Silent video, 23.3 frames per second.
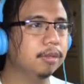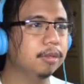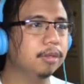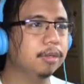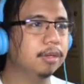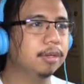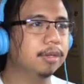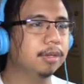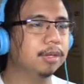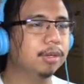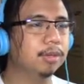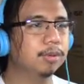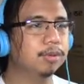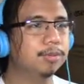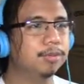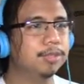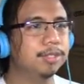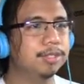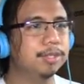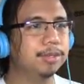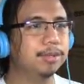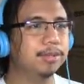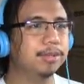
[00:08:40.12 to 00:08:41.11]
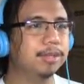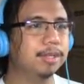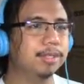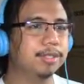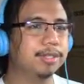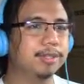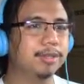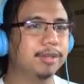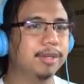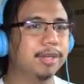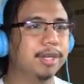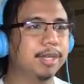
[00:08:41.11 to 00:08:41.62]
Oh, ah, it would be so nice
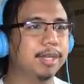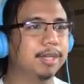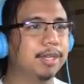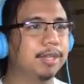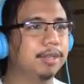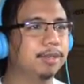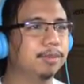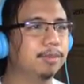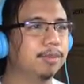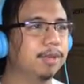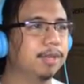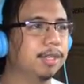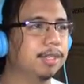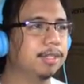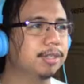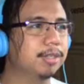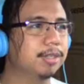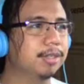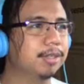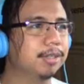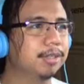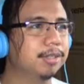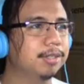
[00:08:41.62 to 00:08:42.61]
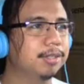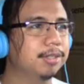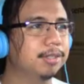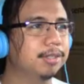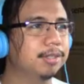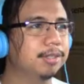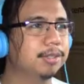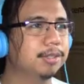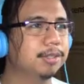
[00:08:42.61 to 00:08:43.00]
to hike in a place like this.